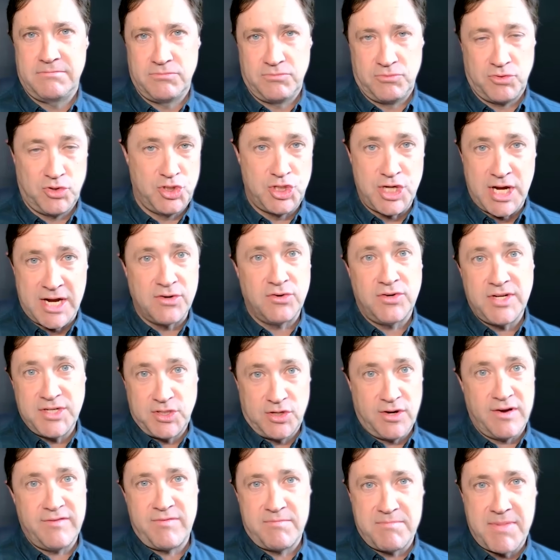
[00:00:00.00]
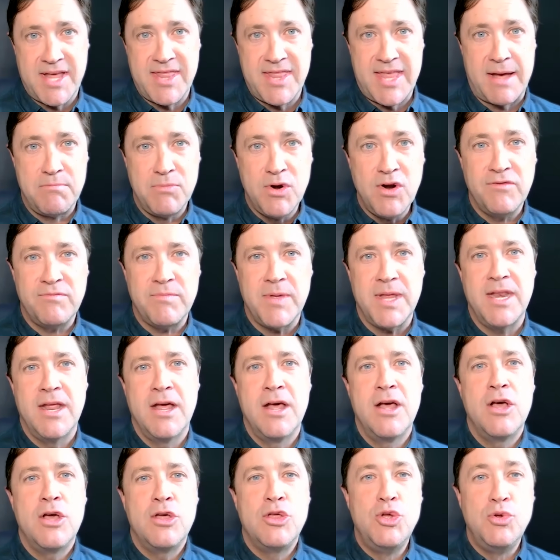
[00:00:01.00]
generally driven by that movement.
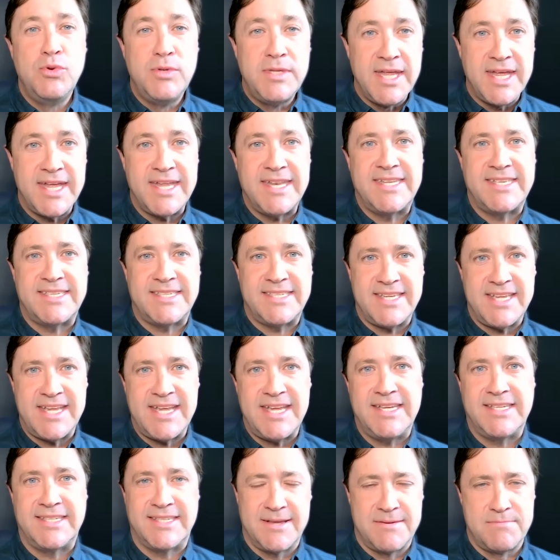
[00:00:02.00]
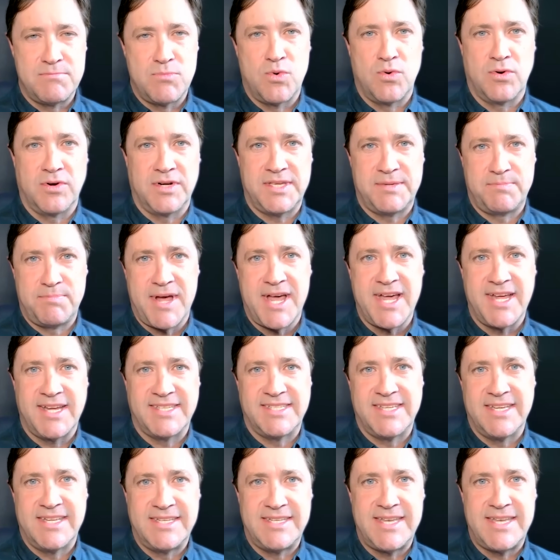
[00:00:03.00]
You did see some more
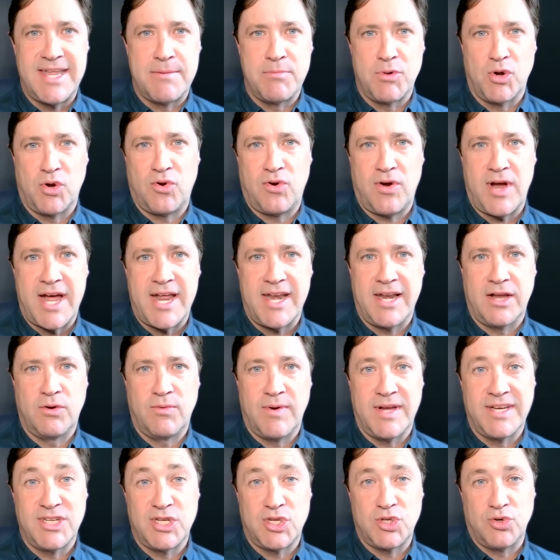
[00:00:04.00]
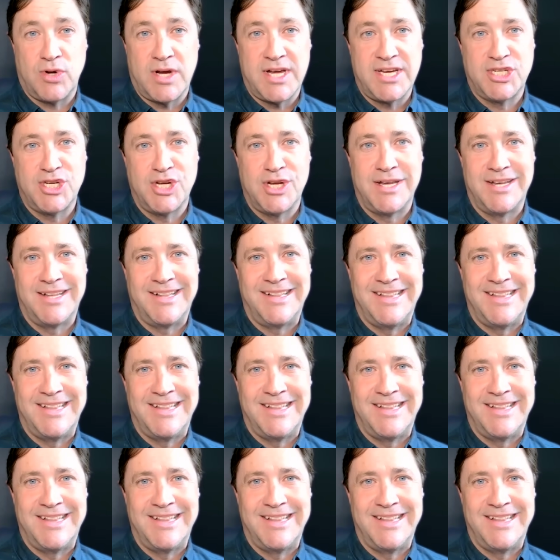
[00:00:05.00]
spikes in Democratic registration